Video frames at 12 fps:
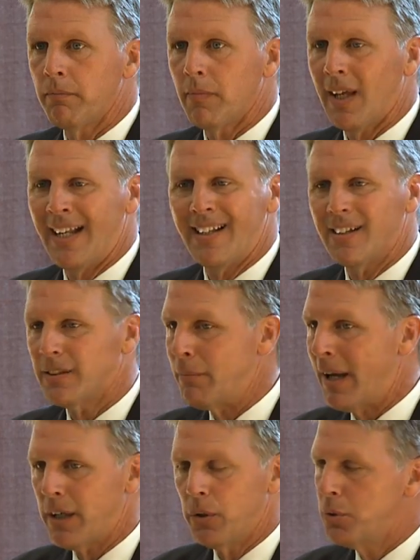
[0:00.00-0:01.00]
And it doesn't
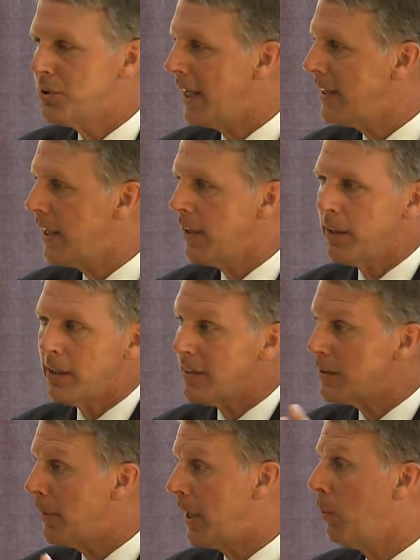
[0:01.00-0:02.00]
matter whose idea it is, it
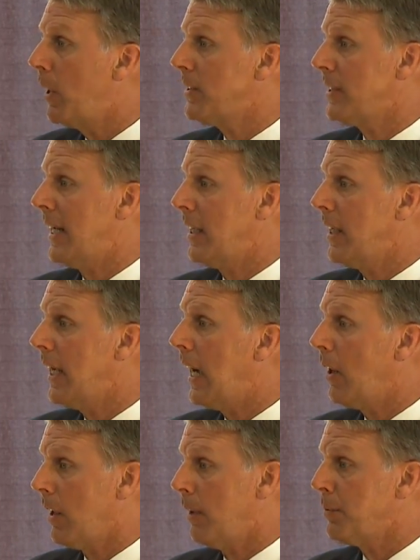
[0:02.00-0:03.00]
doesn't matter what side of the
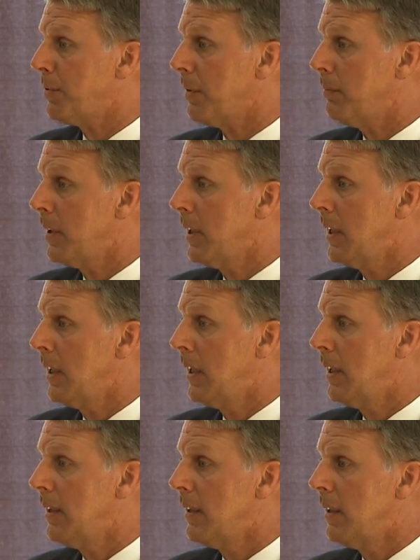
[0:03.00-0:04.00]
aisle it comes from.
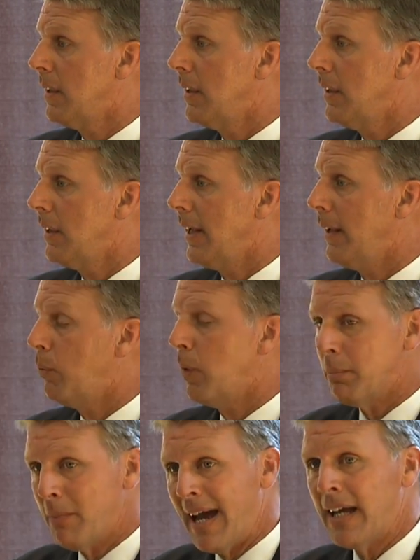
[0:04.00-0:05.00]

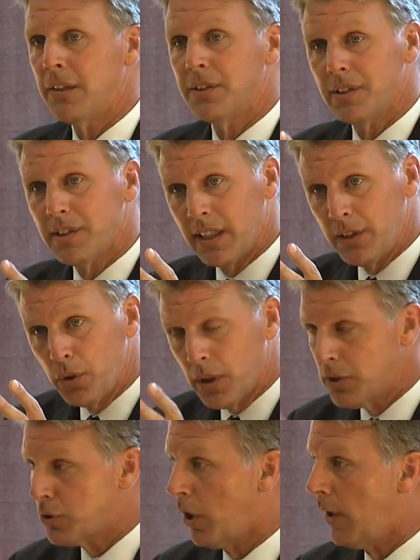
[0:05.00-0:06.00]
What matters is that you
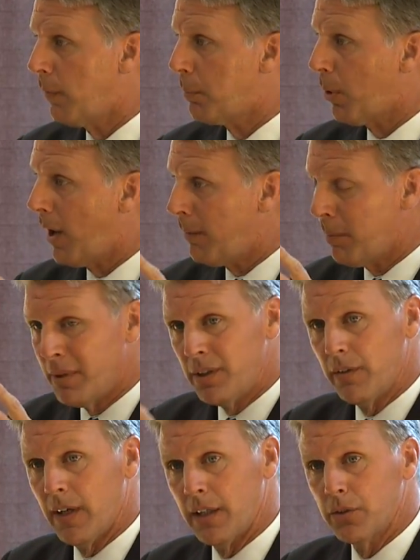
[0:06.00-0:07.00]
can solve a problem and
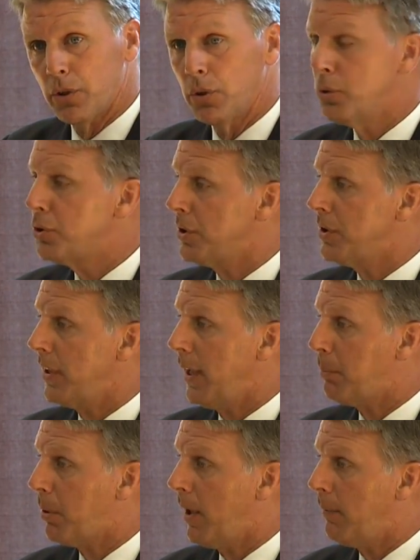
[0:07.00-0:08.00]
you've got a solution to
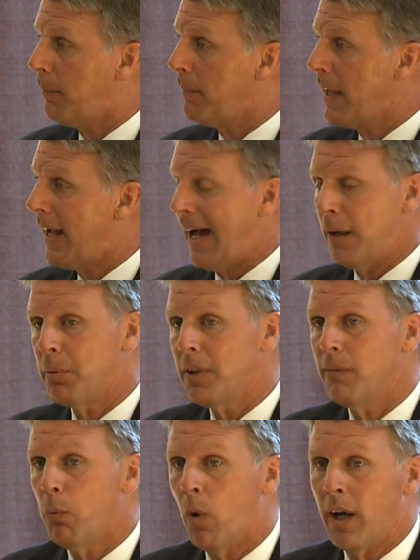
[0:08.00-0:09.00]
that problem. I
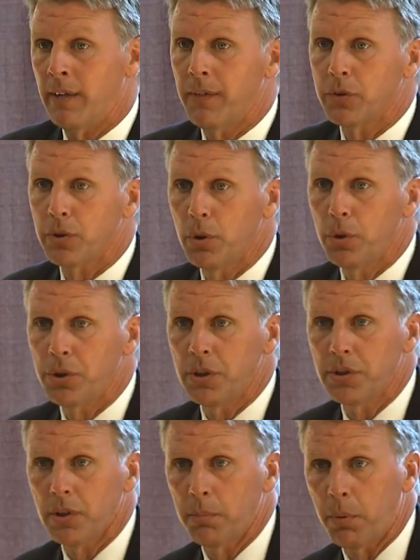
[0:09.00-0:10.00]
believe one of the
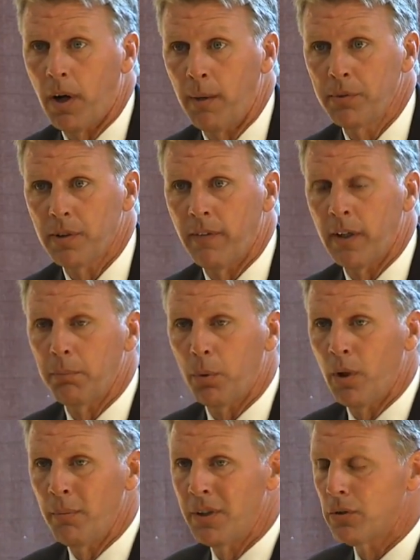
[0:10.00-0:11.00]
solutions to the problems of
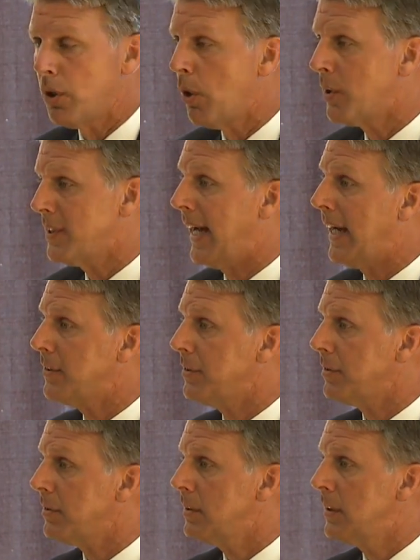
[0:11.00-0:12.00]
unemployment is lower taxes.